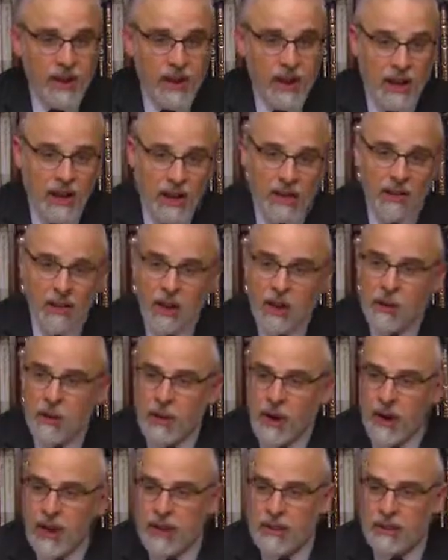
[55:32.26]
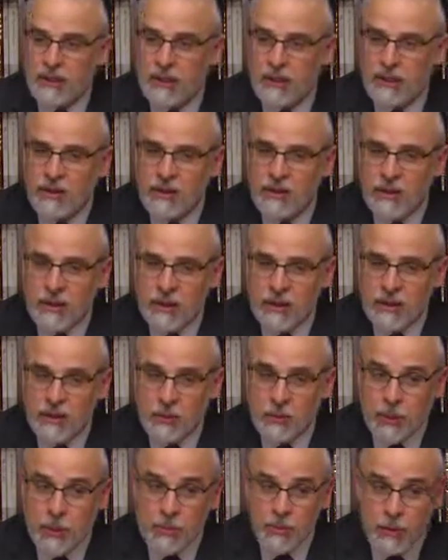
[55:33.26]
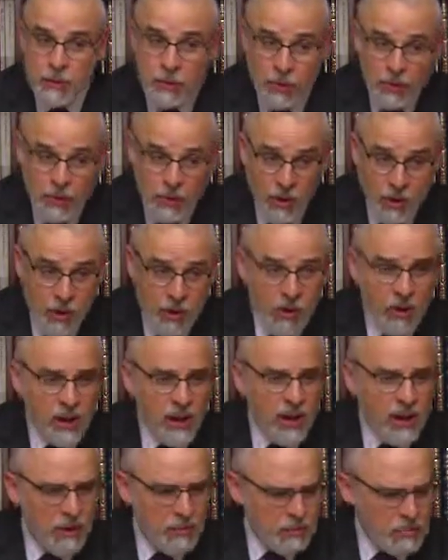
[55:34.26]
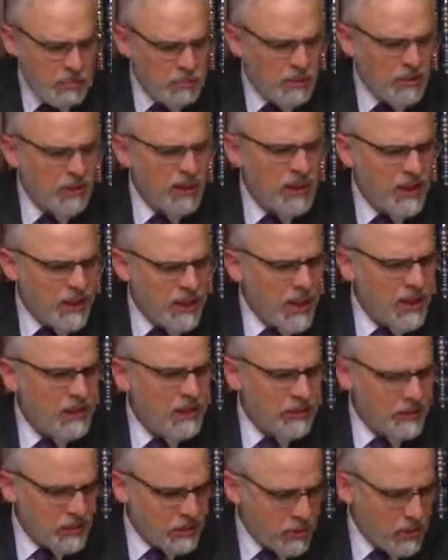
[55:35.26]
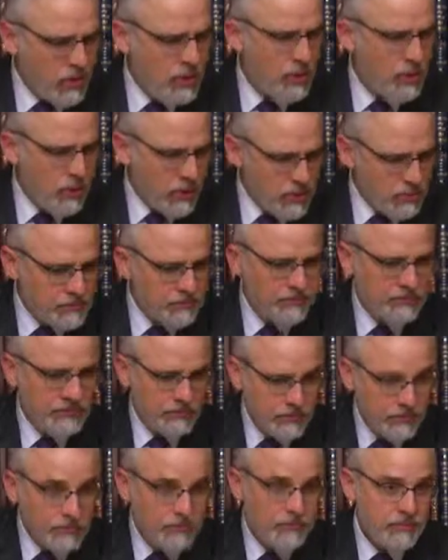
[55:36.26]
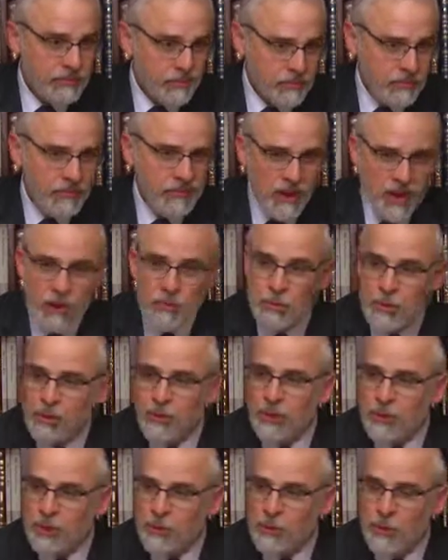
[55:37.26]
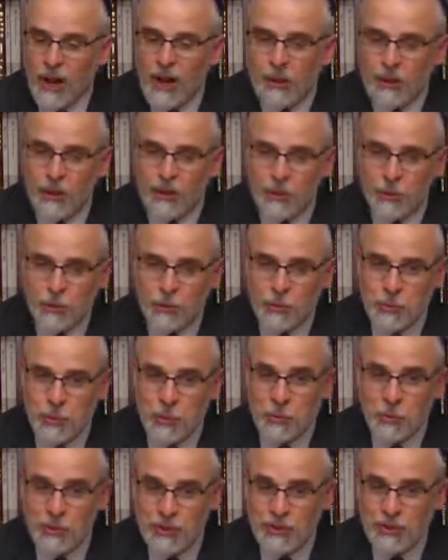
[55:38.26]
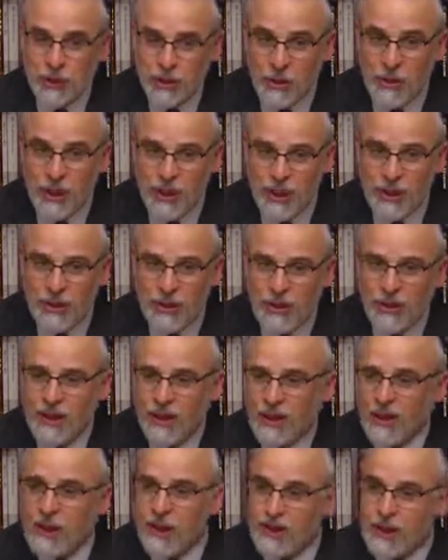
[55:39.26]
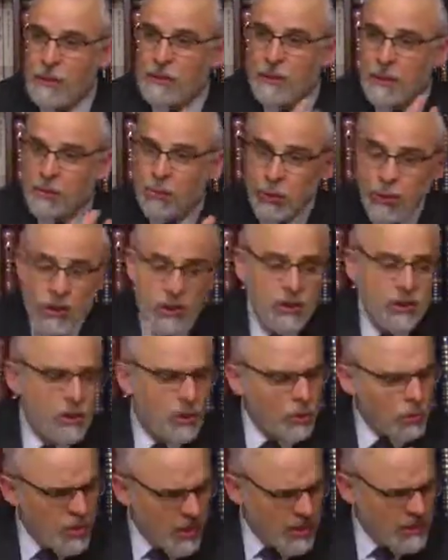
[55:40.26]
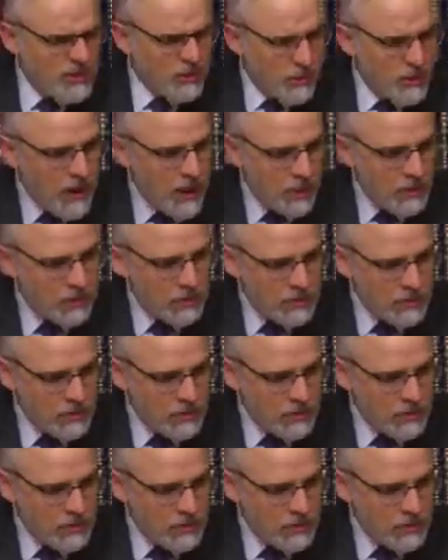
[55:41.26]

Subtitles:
And on the other hand, the people who were going and building that circle and building the body of the Jewish people, he said, "Okay, let me bring to you what it's about.